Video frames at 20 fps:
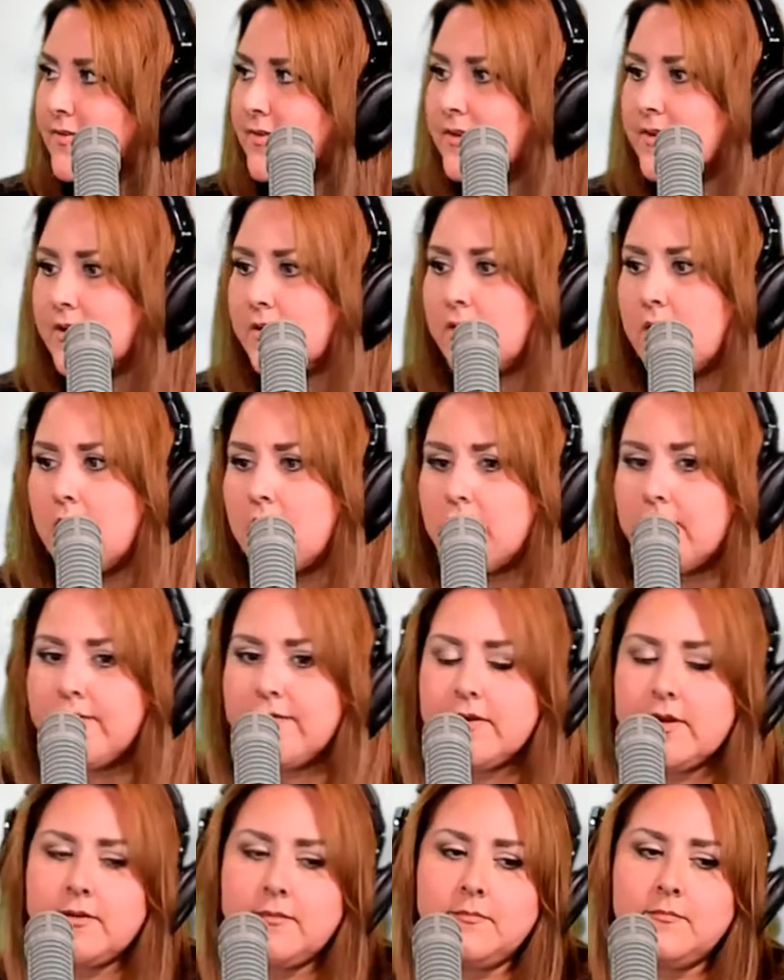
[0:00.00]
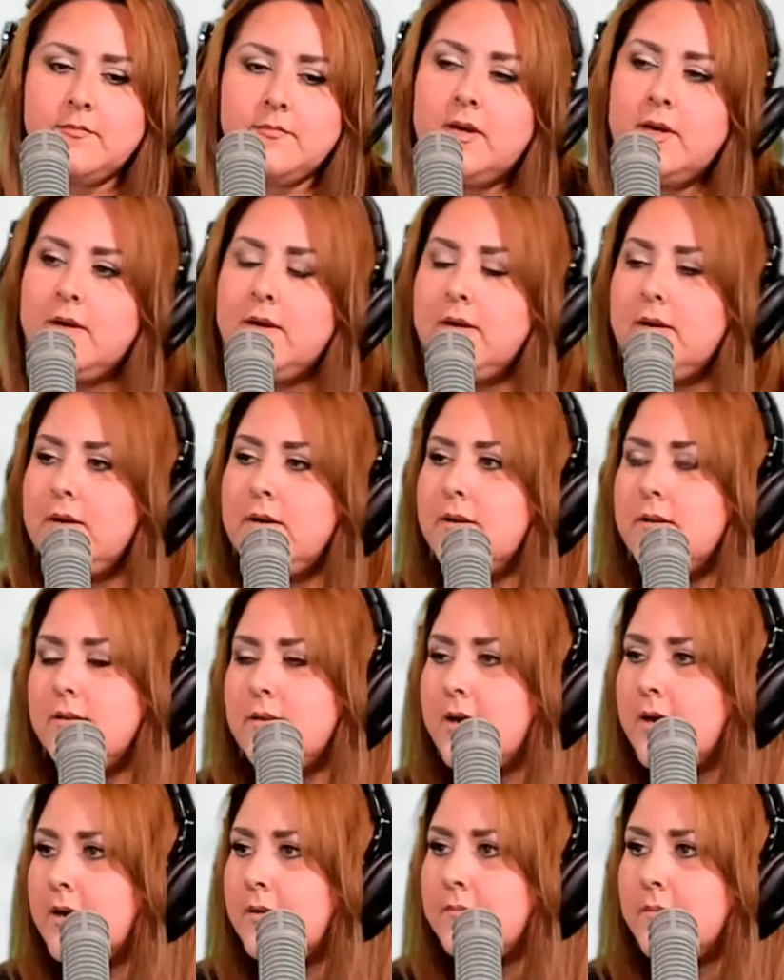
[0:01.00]
art from
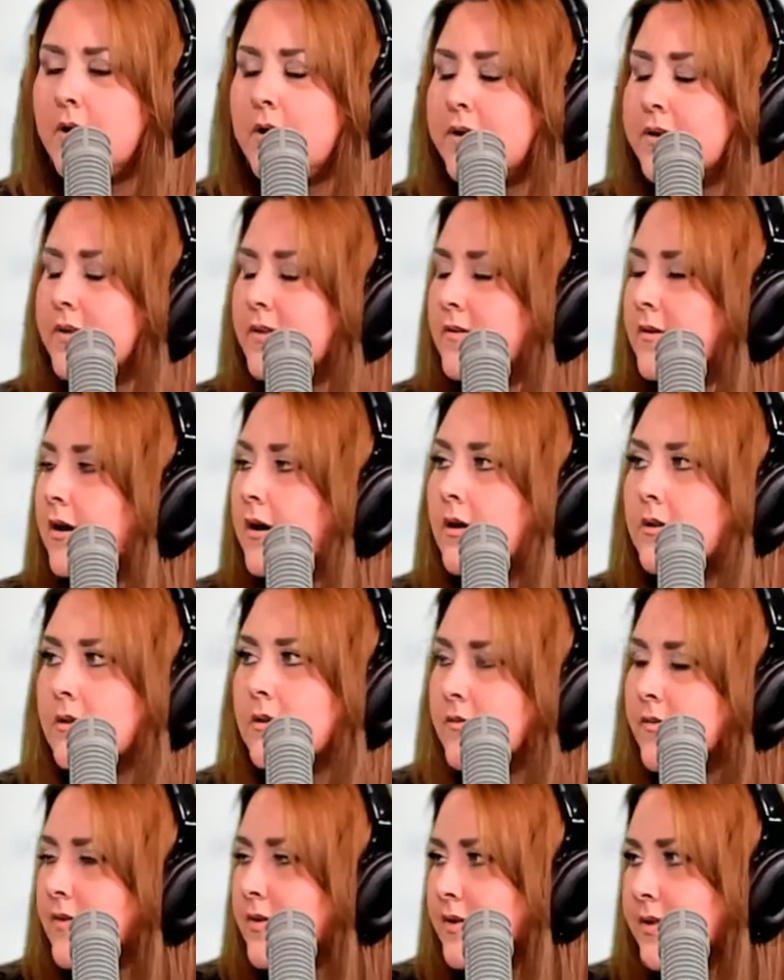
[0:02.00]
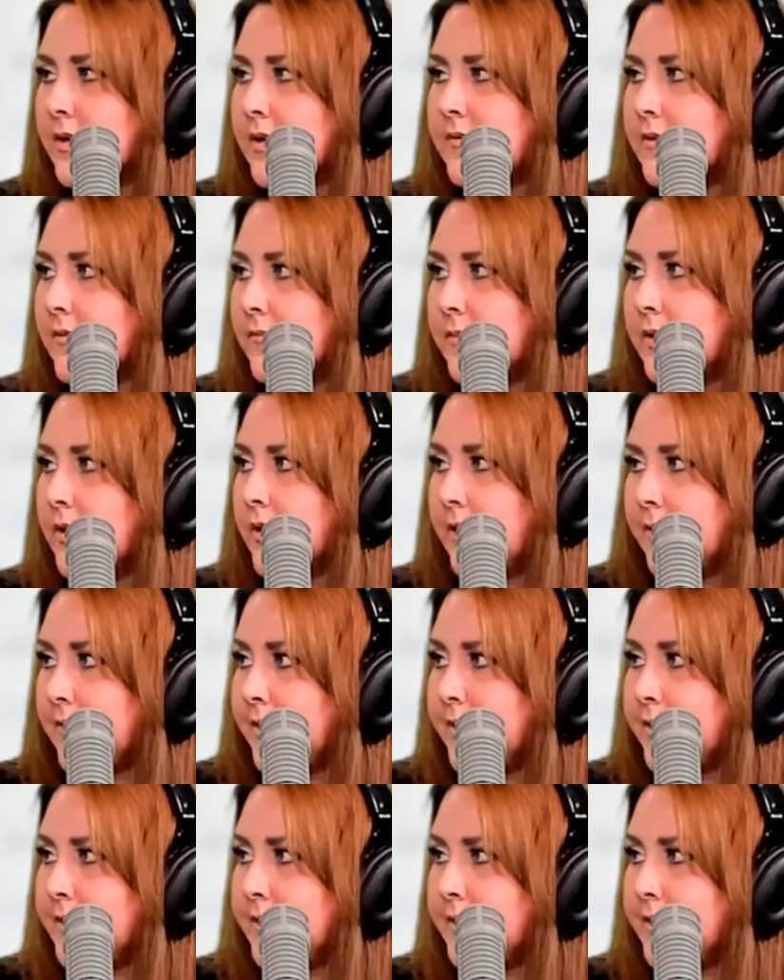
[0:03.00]
artists all over the DFW area.